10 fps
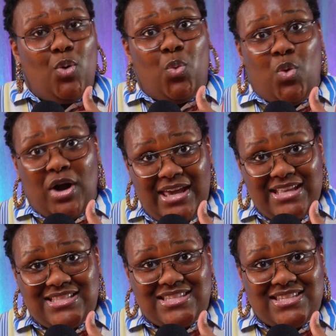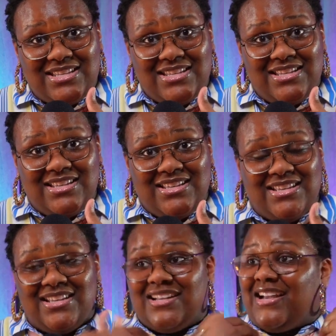What?
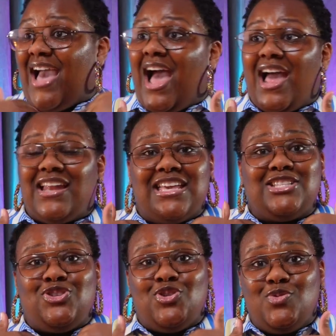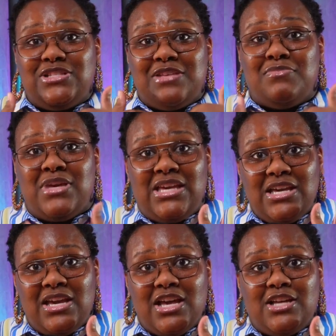God is using
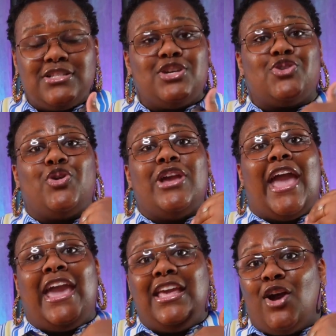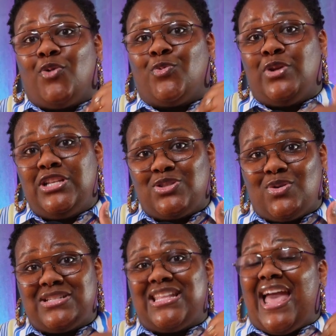me to create a
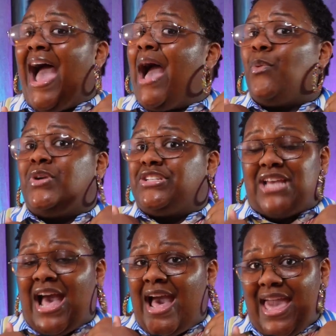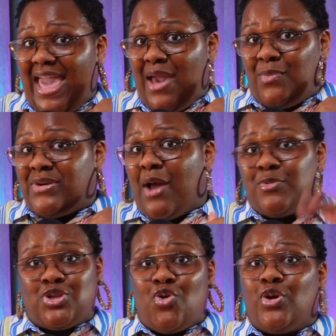resource that I wish I had when I
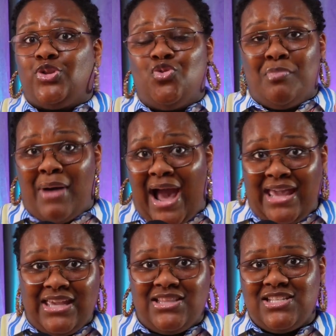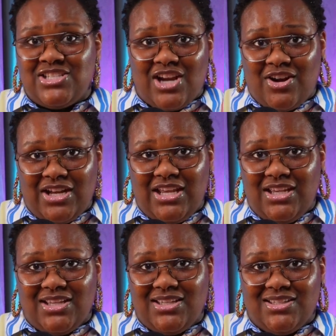was going through my healing journey?
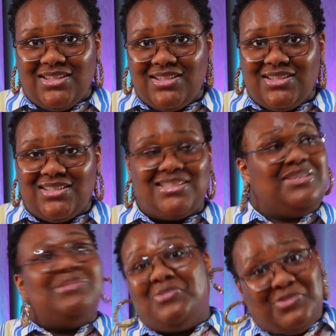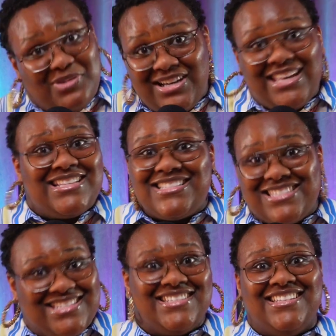
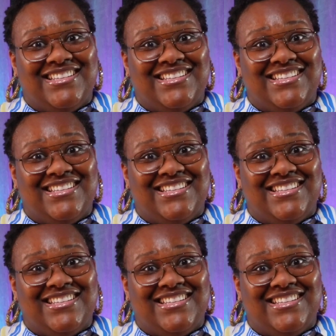What?